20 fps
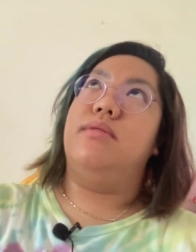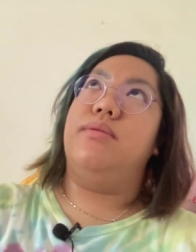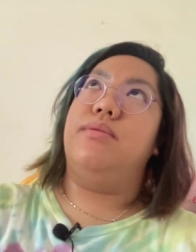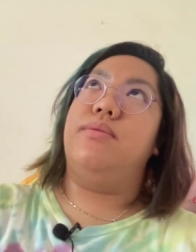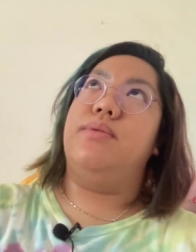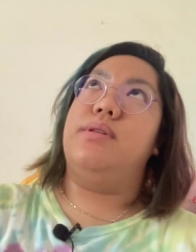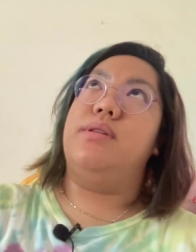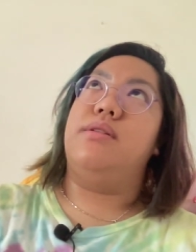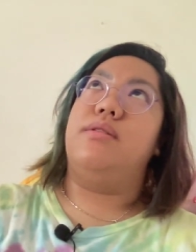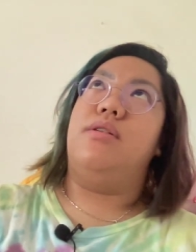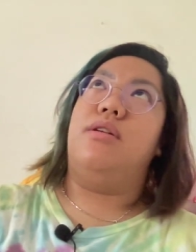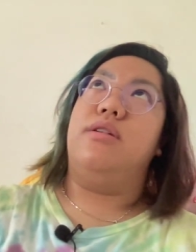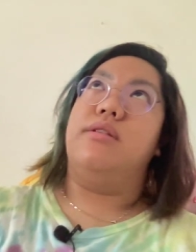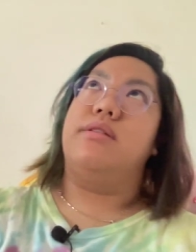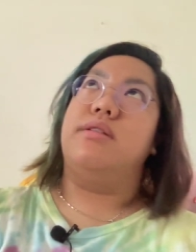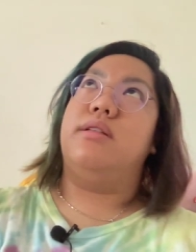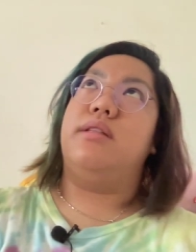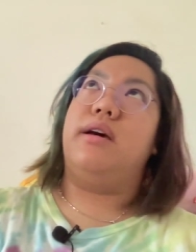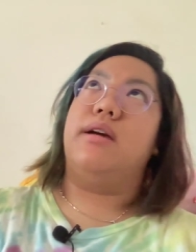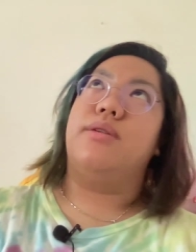with all
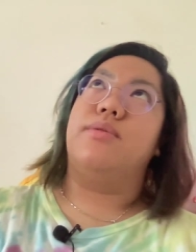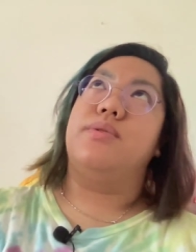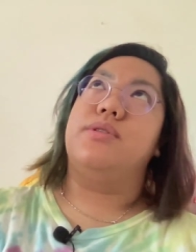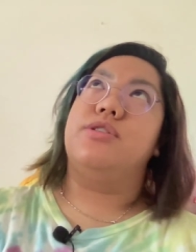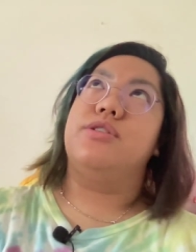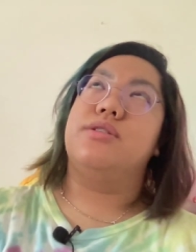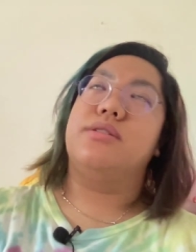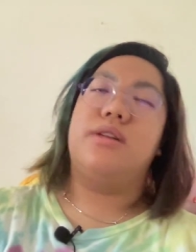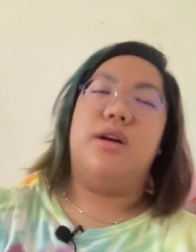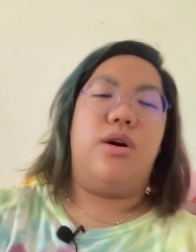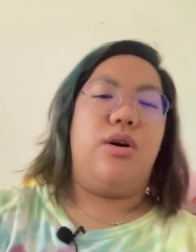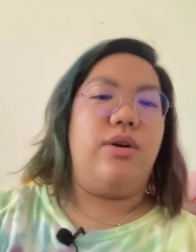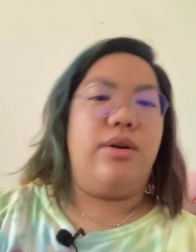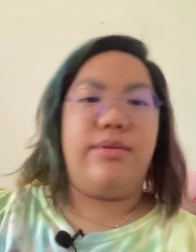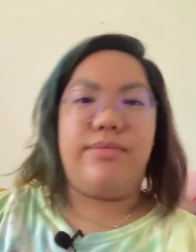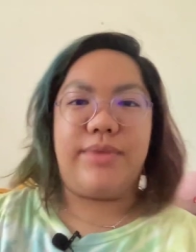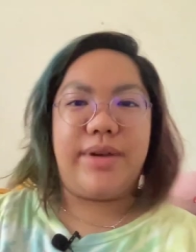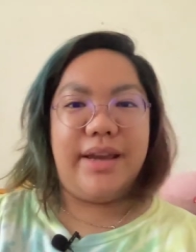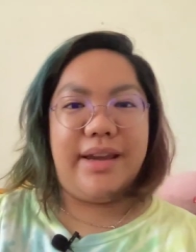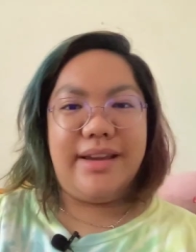the languages that,
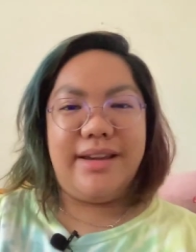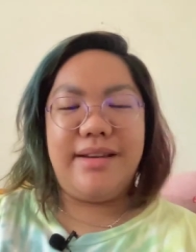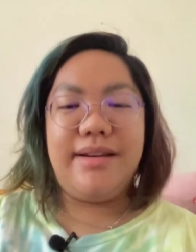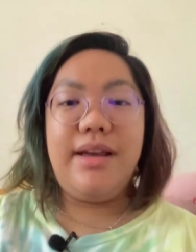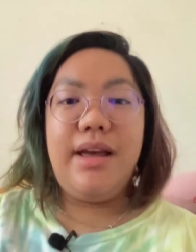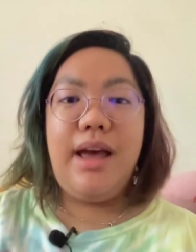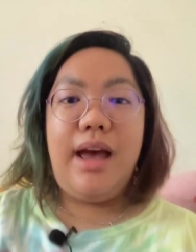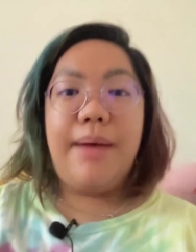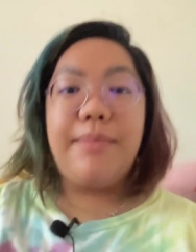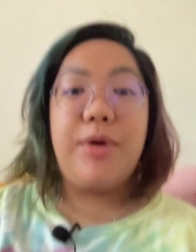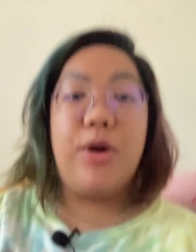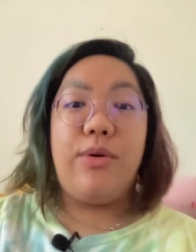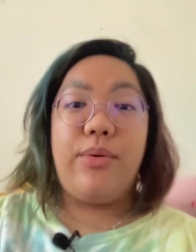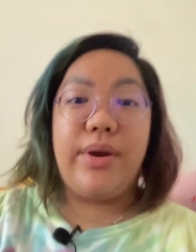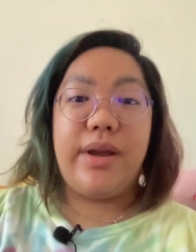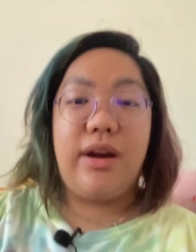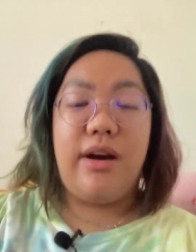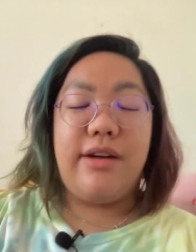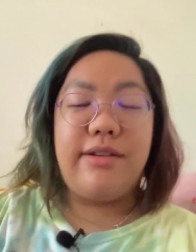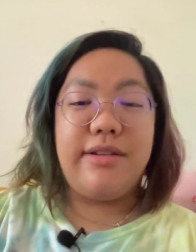okay,
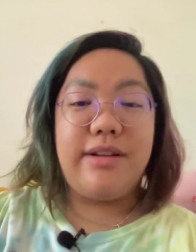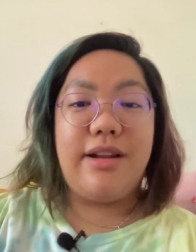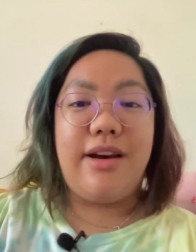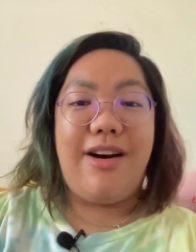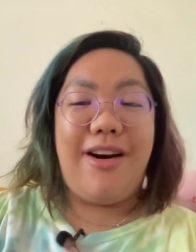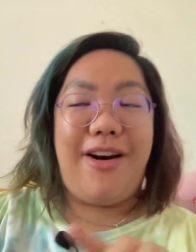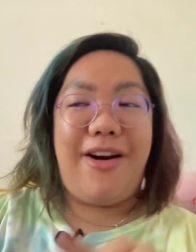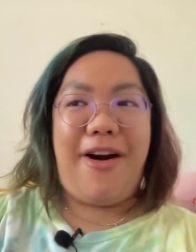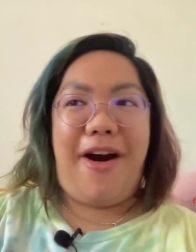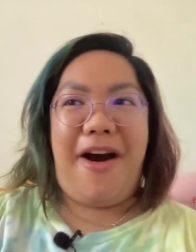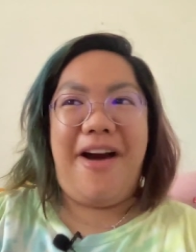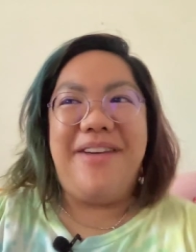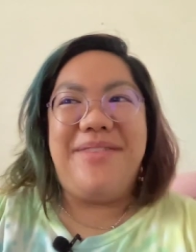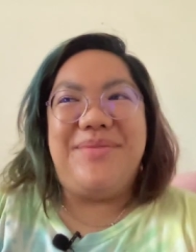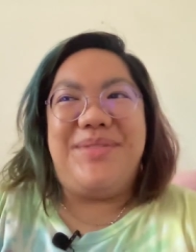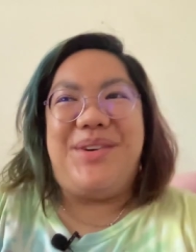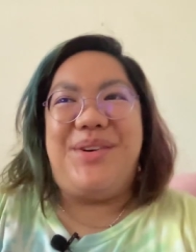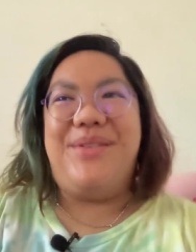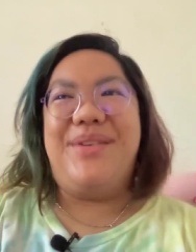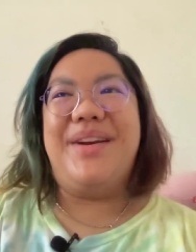going off
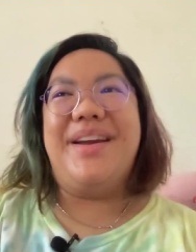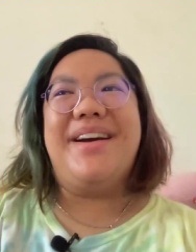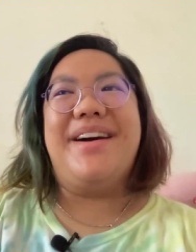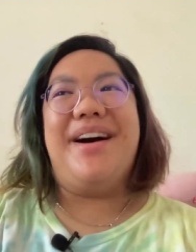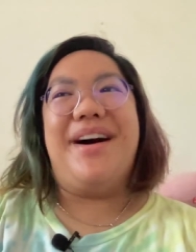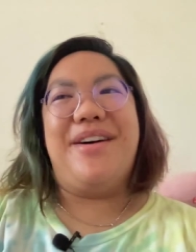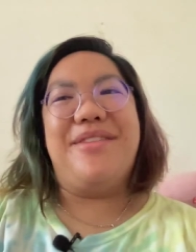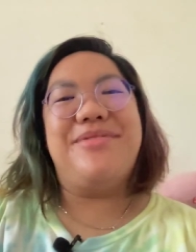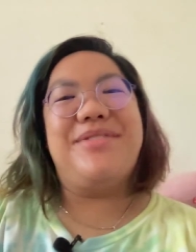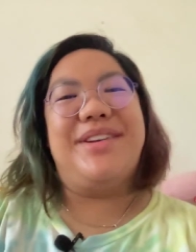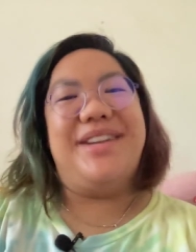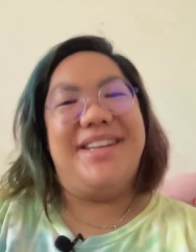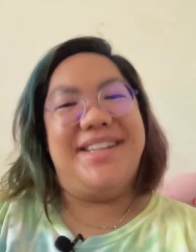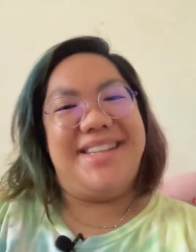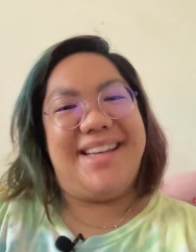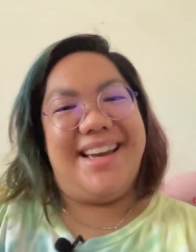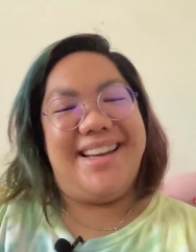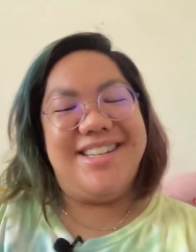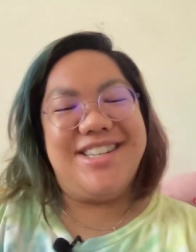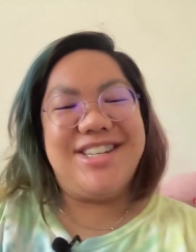on a
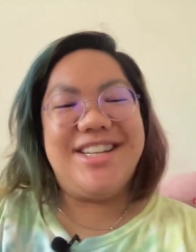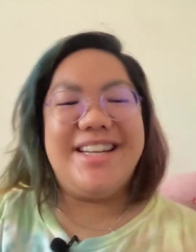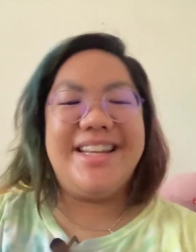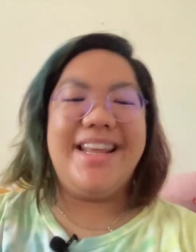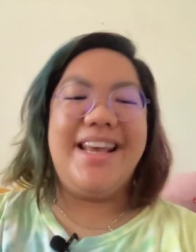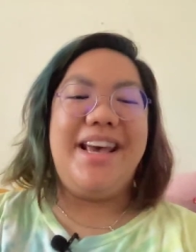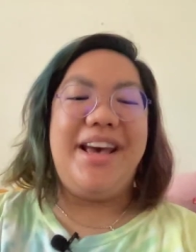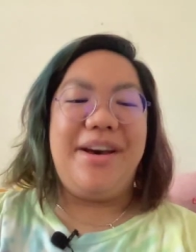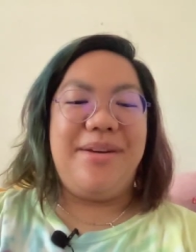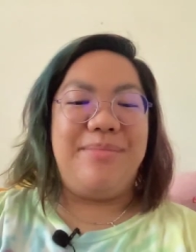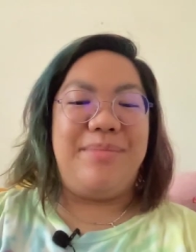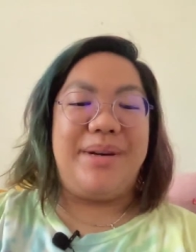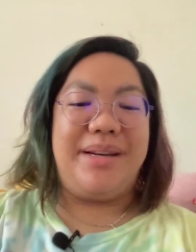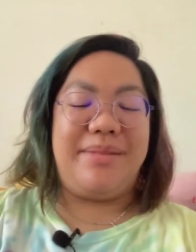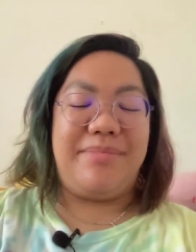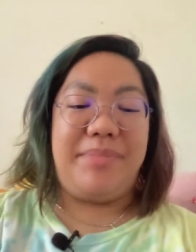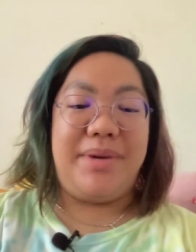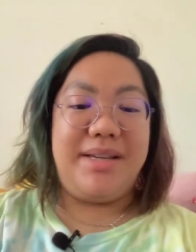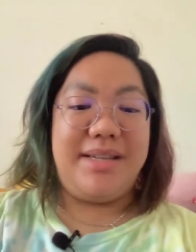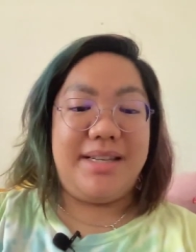tangent,
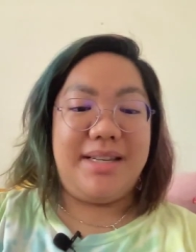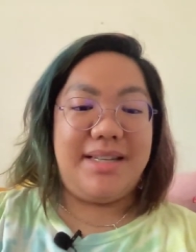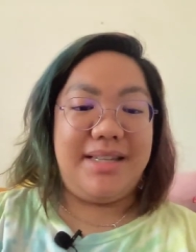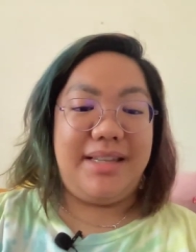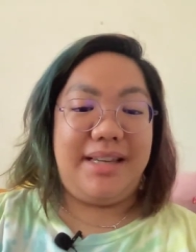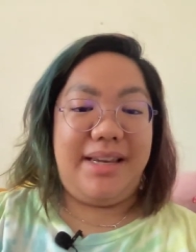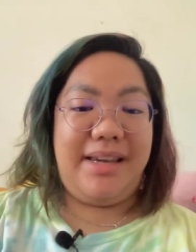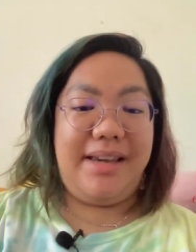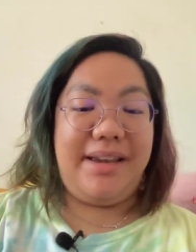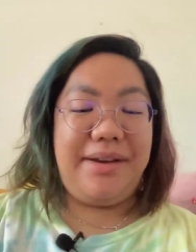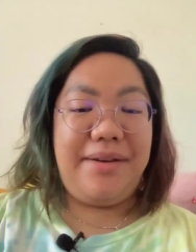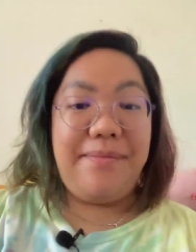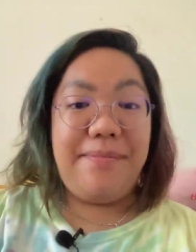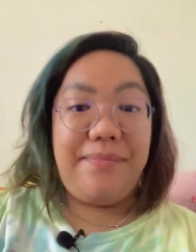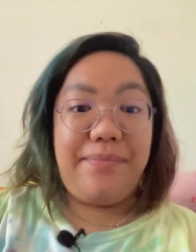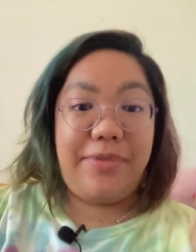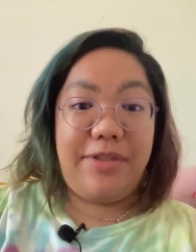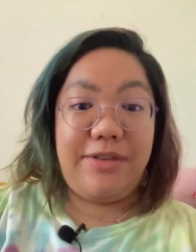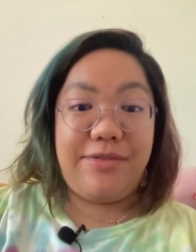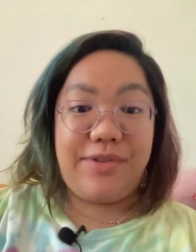but basically
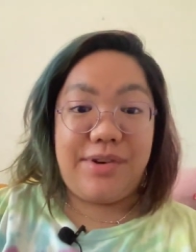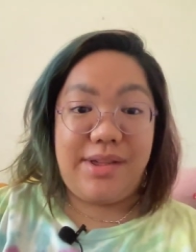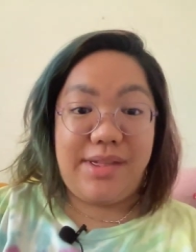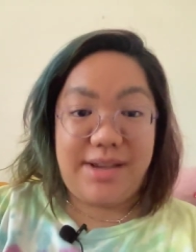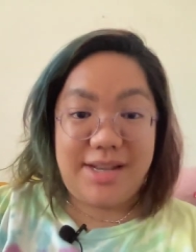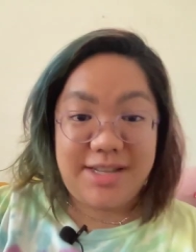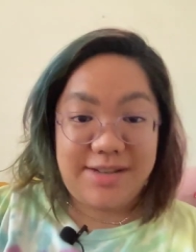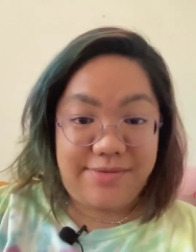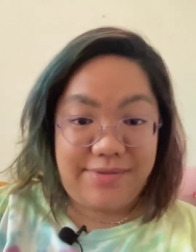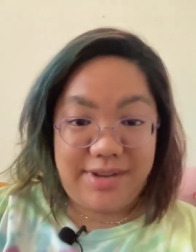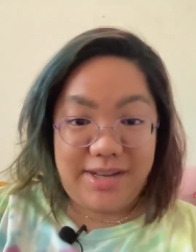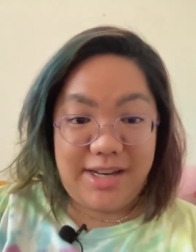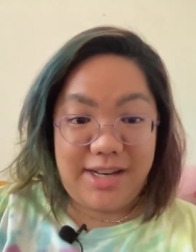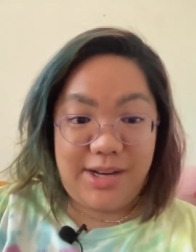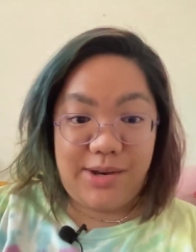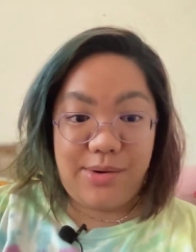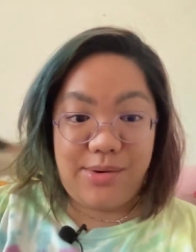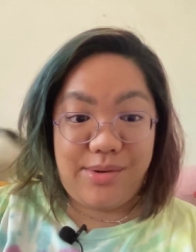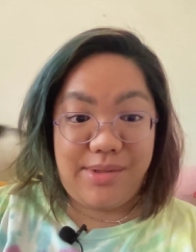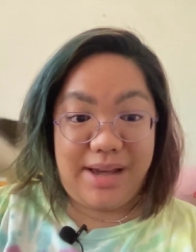for this
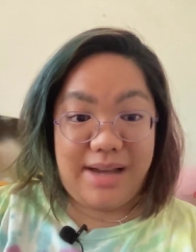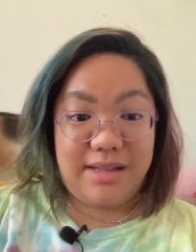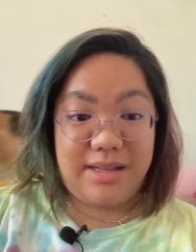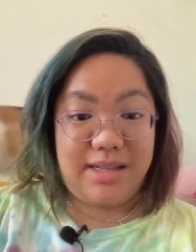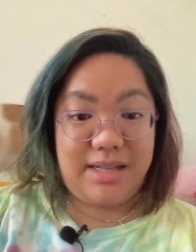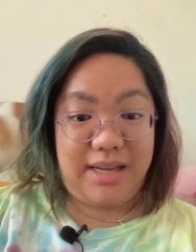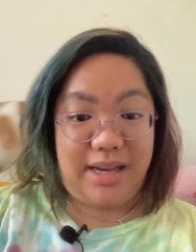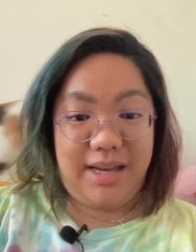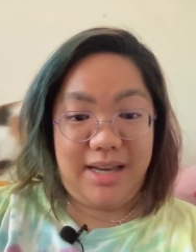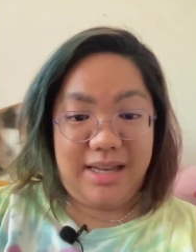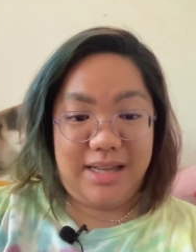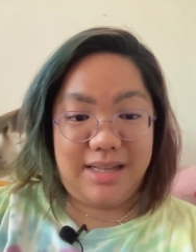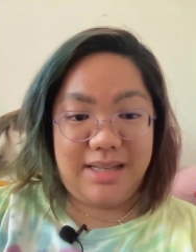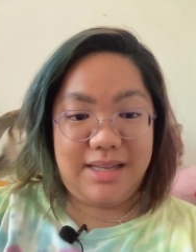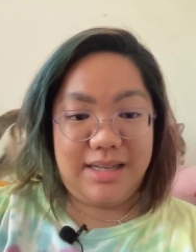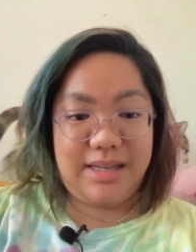video, that's it.